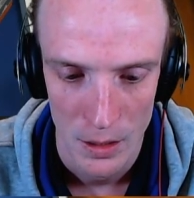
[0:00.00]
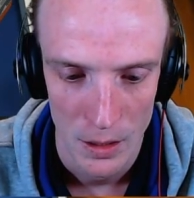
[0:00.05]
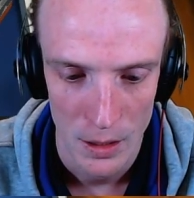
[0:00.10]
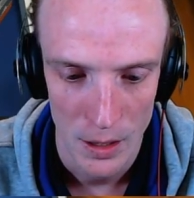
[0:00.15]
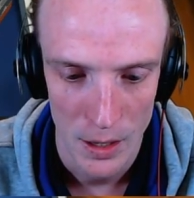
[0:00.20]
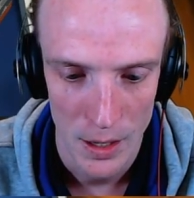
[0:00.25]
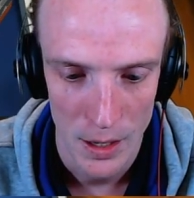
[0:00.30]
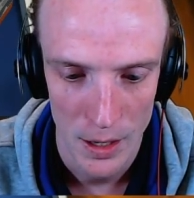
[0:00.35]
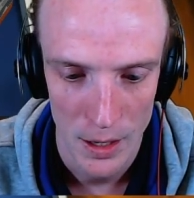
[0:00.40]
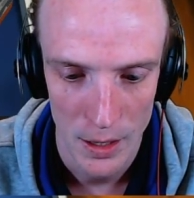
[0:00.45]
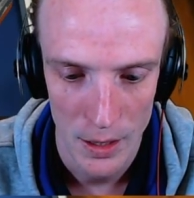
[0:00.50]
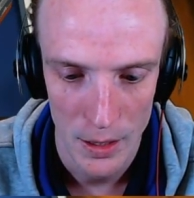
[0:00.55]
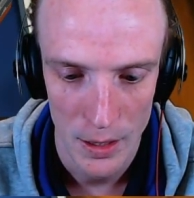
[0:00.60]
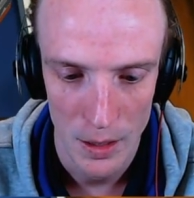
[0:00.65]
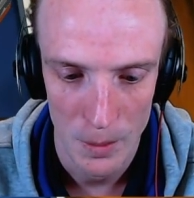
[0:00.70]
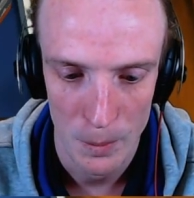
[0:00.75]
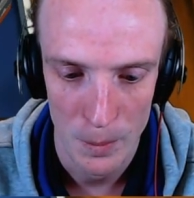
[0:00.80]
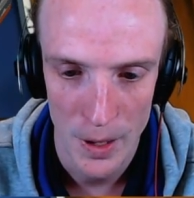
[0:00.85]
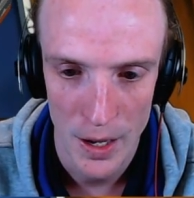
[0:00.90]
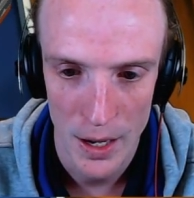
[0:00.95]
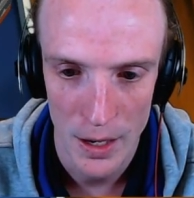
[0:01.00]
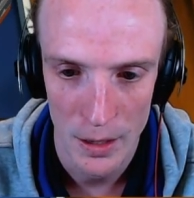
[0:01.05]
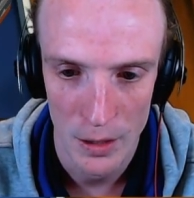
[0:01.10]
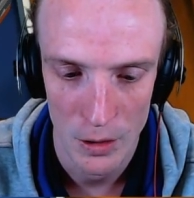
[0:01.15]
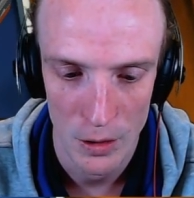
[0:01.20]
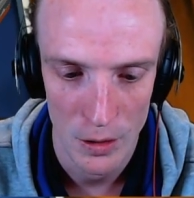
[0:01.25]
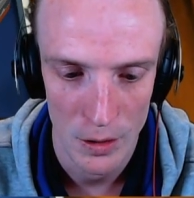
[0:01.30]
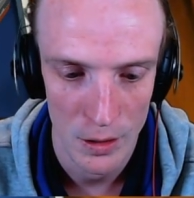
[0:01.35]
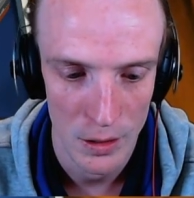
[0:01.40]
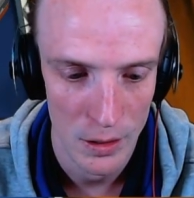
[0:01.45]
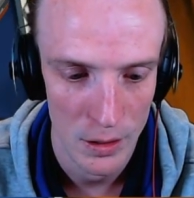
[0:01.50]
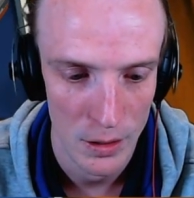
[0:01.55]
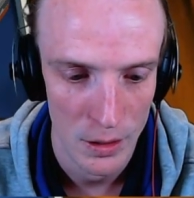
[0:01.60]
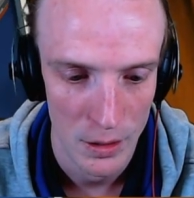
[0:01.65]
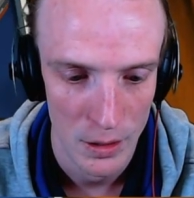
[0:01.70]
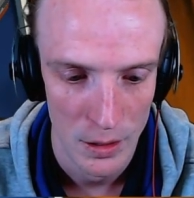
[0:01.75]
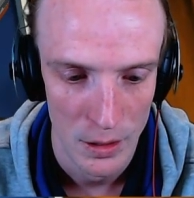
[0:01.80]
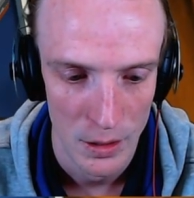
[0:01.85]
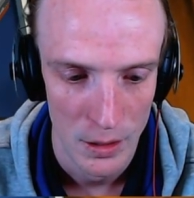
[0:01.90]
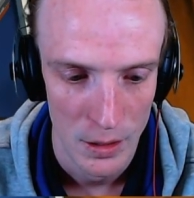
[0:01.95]
And get a Baton on.
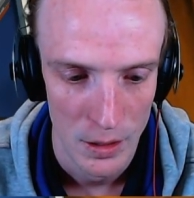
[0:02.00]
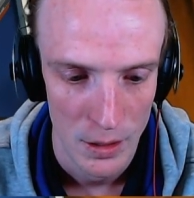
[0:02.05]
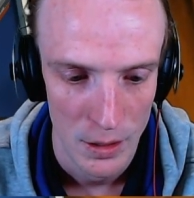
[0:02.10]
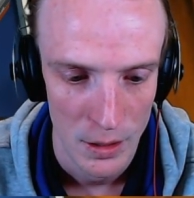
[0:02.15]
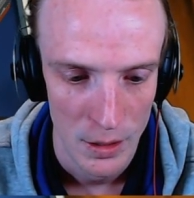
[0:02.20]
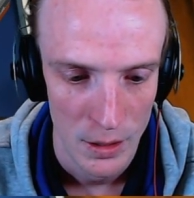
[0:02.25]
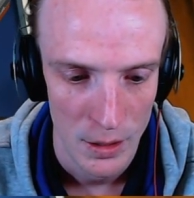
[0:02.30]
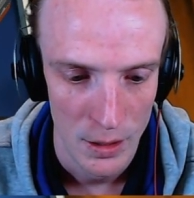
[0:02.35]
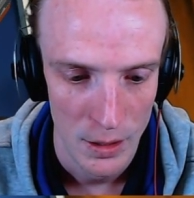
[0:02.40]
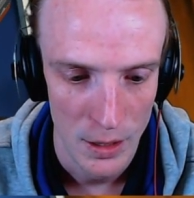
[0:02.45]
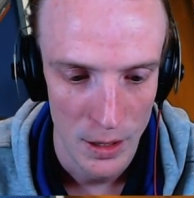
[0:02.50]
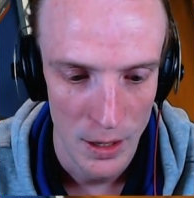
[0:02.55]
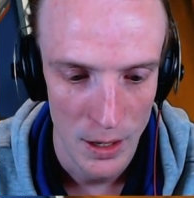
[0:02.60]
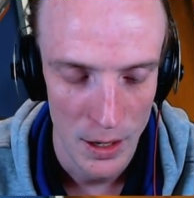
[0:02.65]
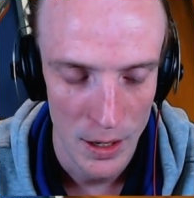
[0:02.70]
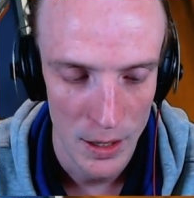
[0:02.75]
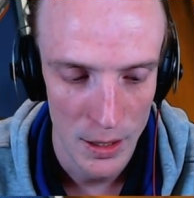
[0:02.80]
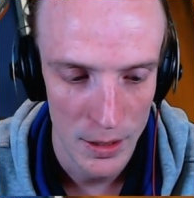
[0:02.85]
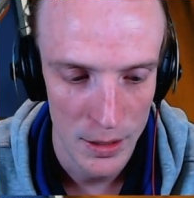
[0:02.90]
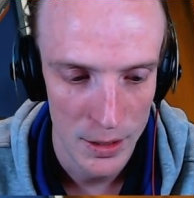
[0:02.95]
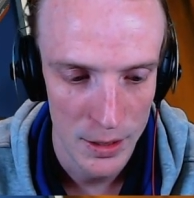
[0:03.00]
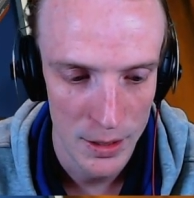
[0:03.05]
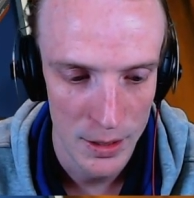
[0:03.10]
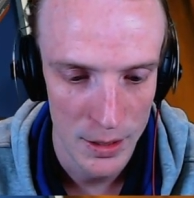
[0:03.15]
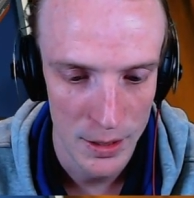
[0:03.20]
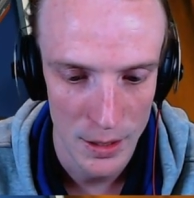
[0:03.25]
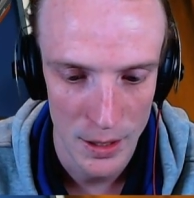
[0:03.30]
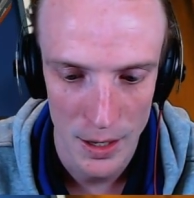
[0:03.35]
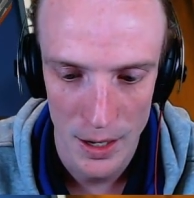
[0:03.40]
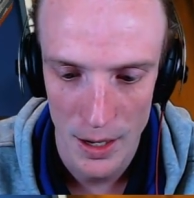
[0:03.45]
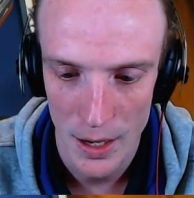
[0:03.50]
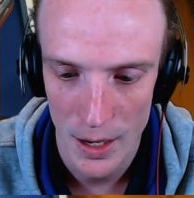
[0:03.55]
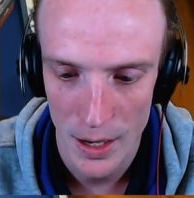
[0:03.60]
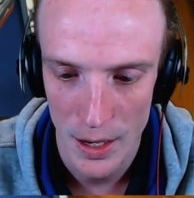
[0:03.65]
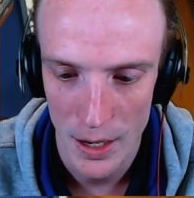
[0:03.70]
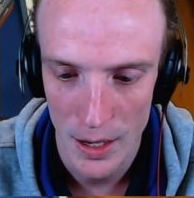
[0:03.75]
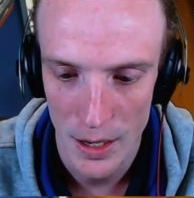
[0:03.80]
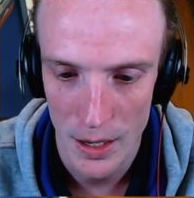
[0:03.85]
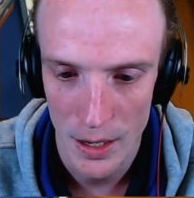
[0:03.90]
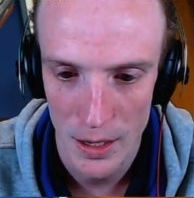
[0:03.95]
Get
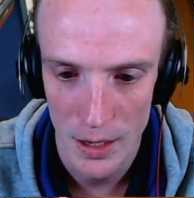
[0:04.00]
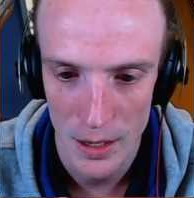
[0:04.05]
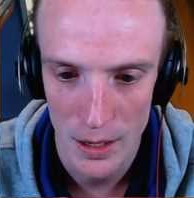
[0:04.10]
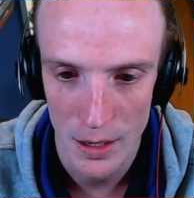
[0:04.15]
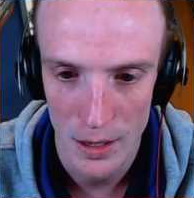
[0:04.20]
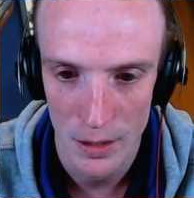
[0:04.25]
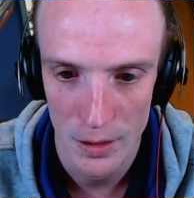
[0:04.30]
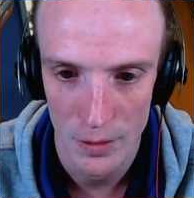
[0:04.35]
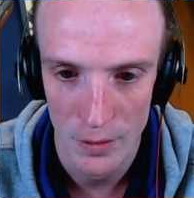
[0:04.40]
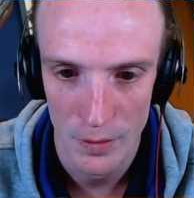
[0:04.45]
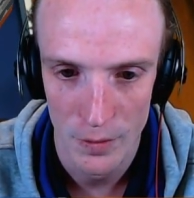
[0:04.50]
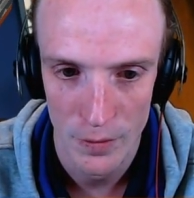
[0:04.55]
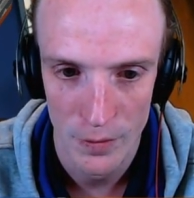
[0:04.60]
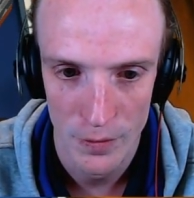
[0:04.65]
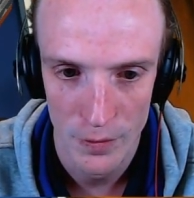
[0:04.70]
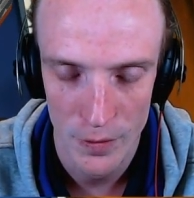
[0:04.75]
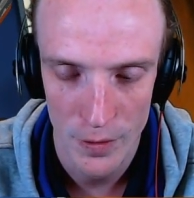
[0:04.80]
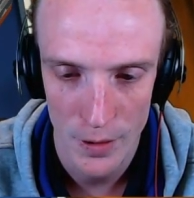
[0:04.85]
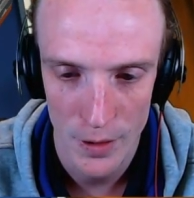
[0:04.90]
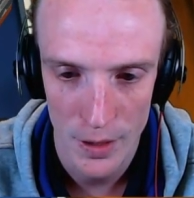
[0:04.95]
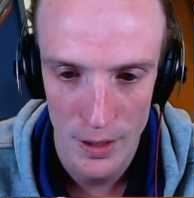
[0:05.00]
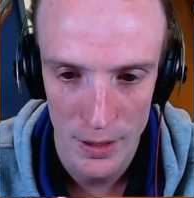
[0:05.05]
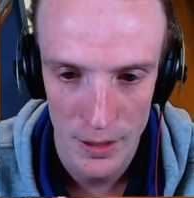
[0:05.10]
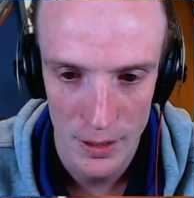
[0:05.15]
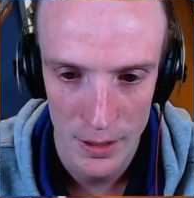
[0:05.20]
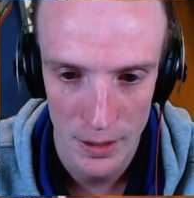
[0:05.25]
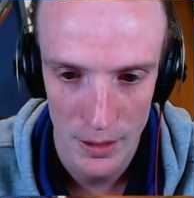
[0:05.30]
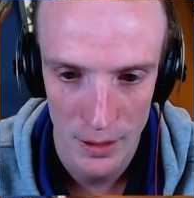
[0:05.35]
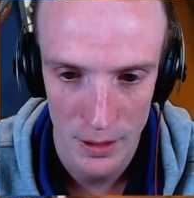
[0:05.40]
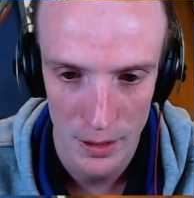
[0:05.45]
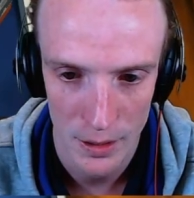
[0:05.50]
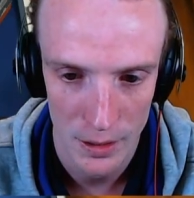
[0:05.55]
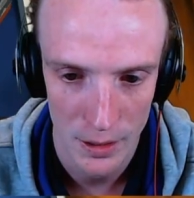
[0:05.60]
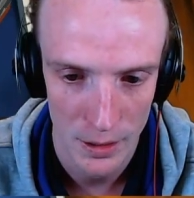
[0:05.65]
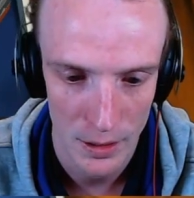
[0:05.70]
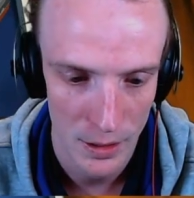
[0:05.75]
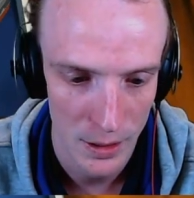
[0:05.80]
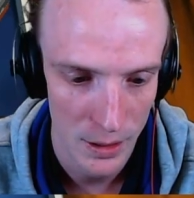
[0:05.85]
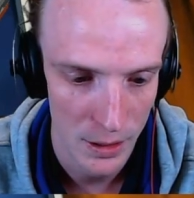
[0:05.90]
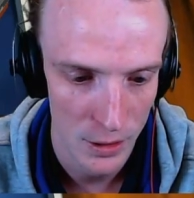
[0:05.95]
a Fighting
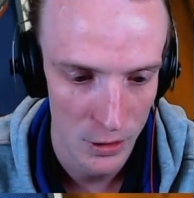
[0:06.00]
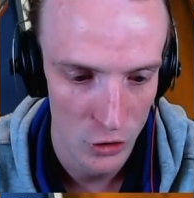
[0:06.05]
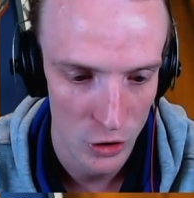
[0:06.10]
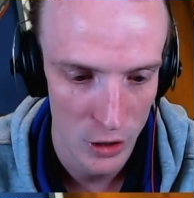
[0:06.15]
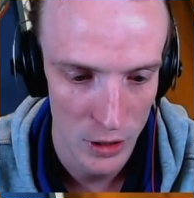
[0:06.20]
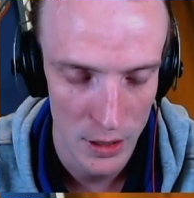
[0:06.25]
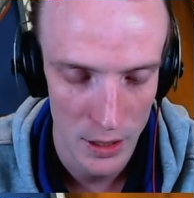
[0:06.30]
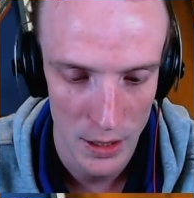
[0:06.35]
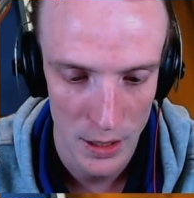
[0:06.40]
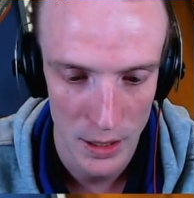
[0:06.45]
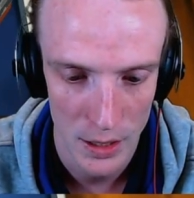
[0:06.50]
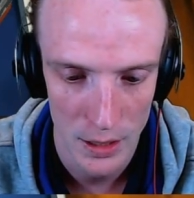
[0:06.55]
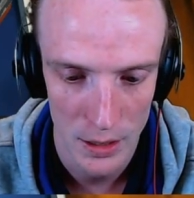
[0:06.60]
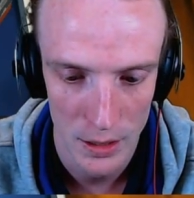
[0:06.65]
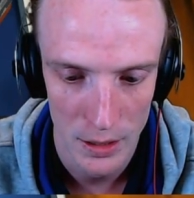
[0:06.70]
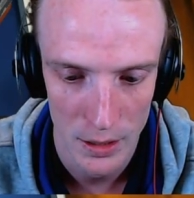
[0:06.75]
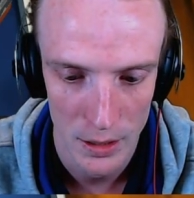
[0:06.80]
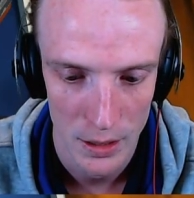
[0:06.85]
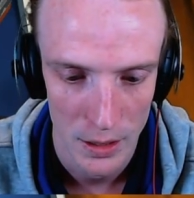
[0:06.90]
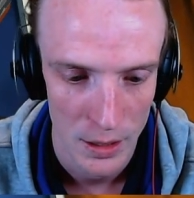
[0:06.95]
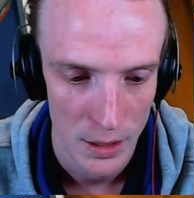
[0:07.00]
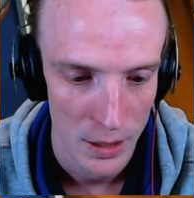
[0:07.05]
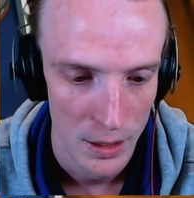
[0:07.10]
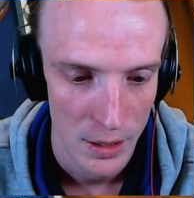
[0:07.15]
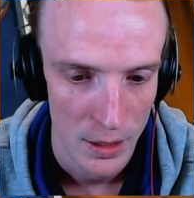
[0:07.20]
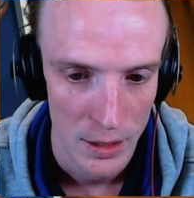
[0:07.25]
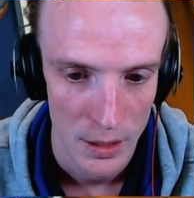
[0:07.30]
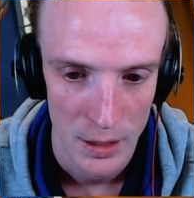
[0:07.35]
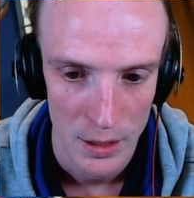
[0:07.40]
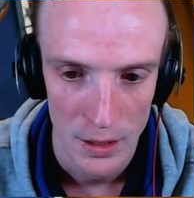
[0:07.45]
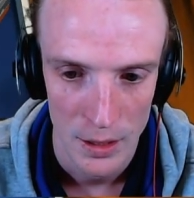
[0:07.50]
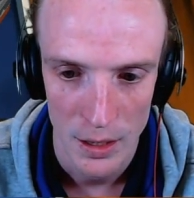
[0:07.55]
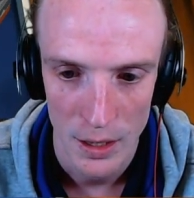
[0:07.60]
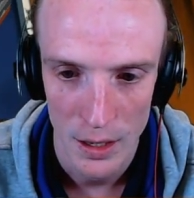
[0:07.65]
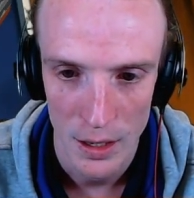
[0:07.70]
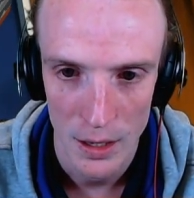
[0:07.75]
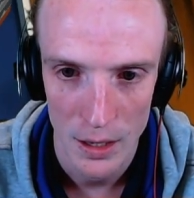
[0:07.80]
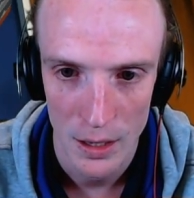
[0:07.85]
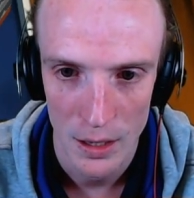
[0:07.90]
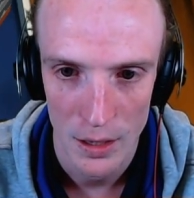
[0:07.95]
Energy down.
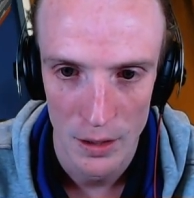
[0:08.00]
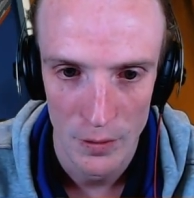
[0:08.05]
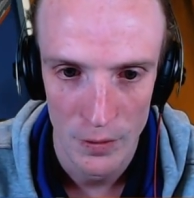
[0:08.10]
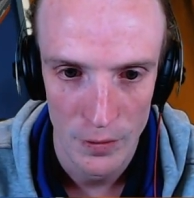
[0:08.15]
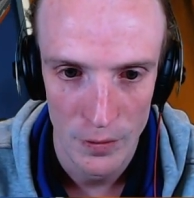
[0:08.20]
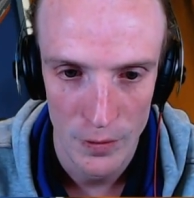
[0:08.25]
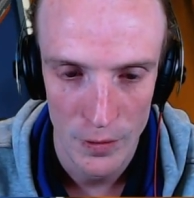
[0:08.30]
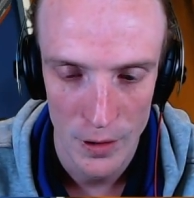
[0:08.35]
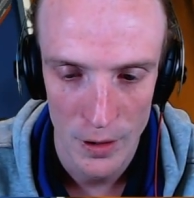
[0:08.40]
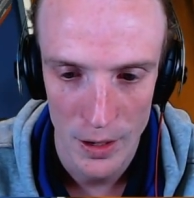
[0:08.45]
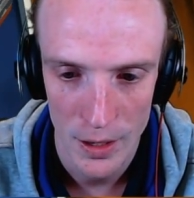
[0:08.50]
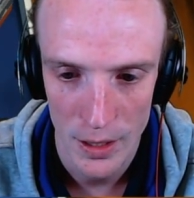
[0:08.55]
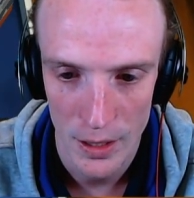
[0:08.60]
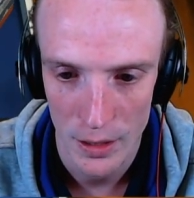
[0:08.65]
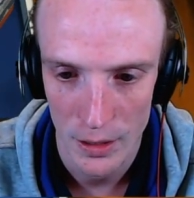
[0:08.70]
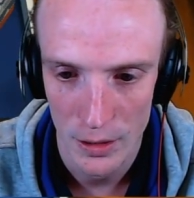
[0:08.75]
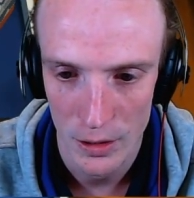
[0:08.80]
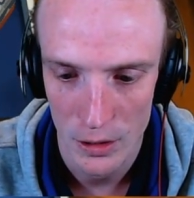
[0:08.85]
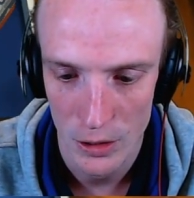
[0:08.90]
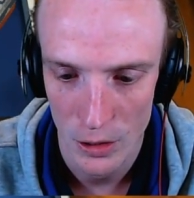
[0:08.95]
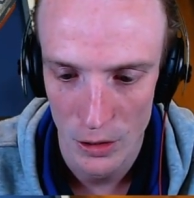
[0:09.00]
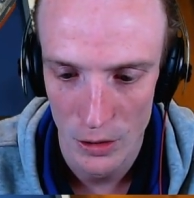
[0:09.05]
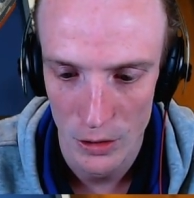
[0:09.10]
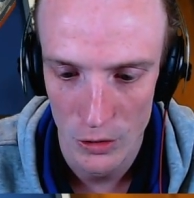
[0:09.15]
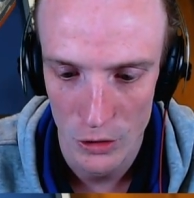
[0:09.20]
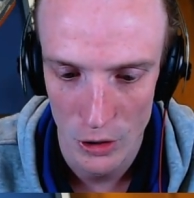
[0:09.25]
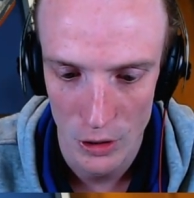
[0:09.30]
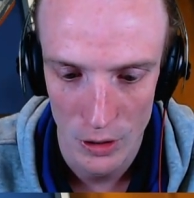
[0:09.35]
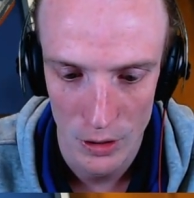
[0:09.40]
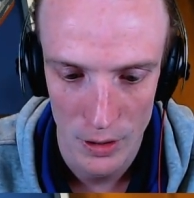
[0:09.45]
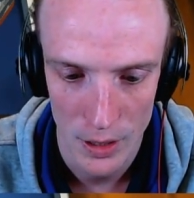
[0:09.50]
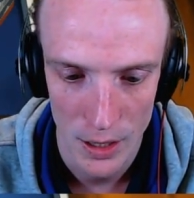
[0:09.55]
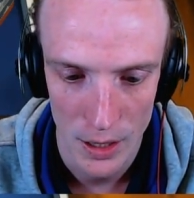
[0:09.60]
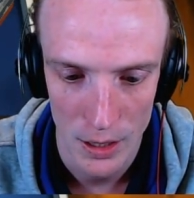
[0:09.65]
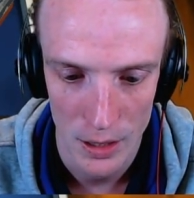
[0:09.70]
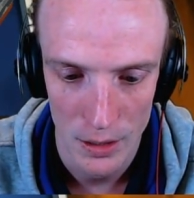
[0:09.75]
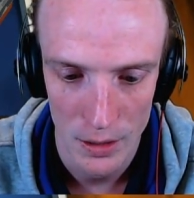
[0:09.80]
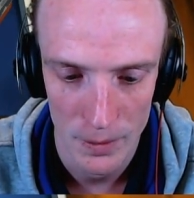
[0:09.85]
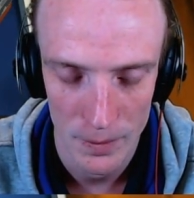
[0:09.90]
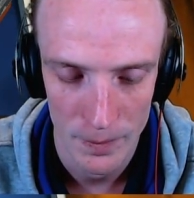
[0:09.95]
Get a Fighting Dojo
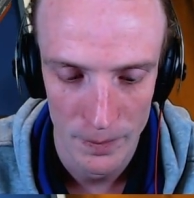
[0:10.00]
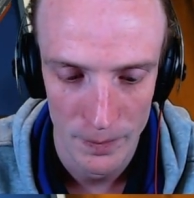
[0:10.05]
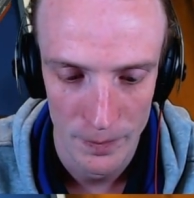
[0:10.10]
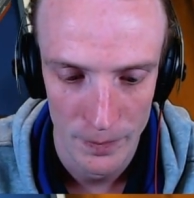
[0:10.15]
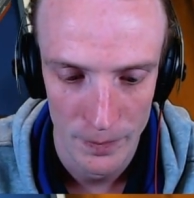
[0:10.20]
down.